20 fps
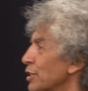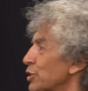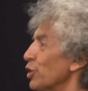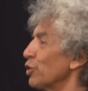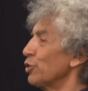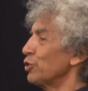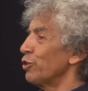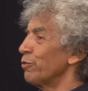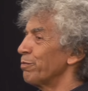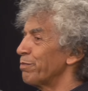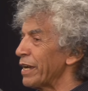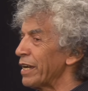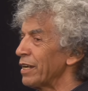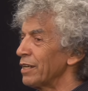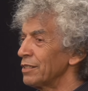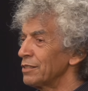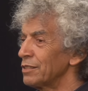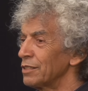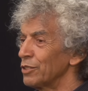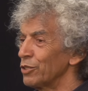So you
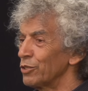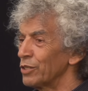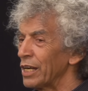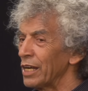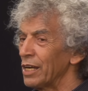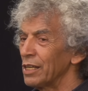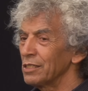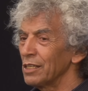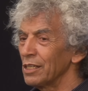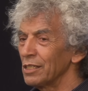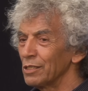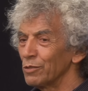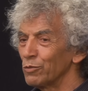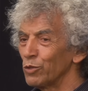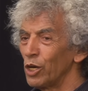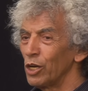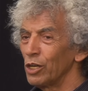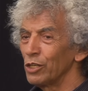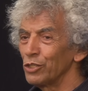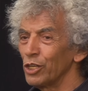banged your head in the
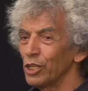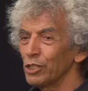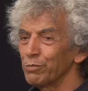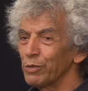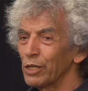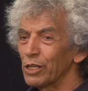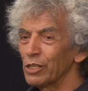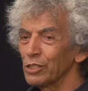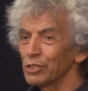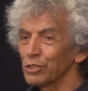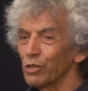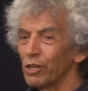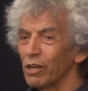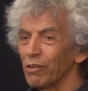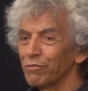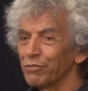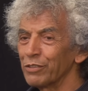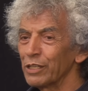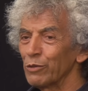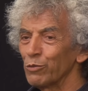wall, not because you
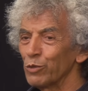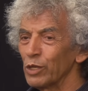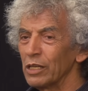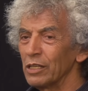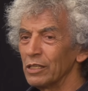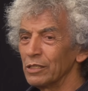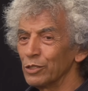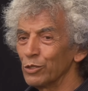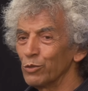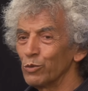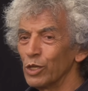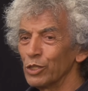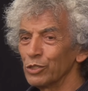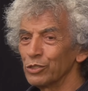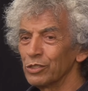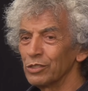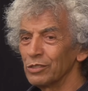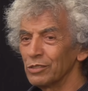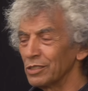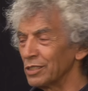have free will and you
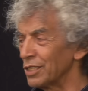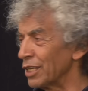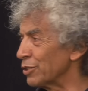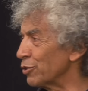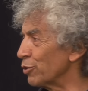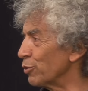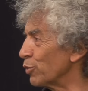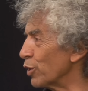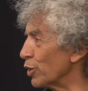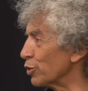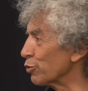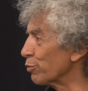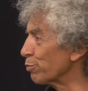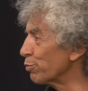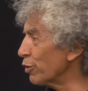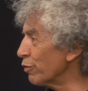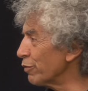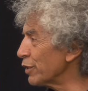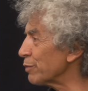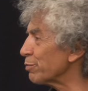want that you want to
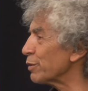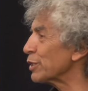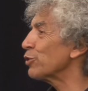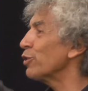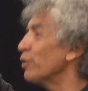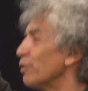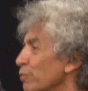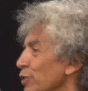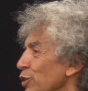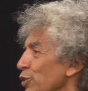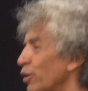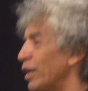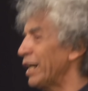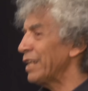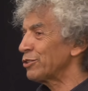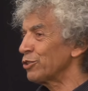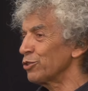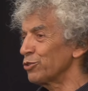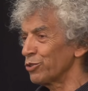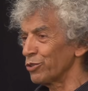prove it, but you, you
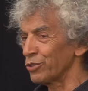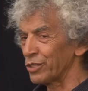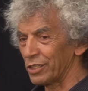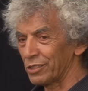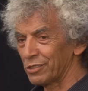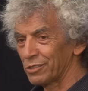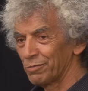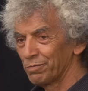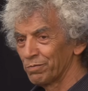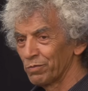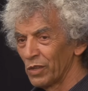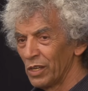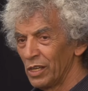had to do that.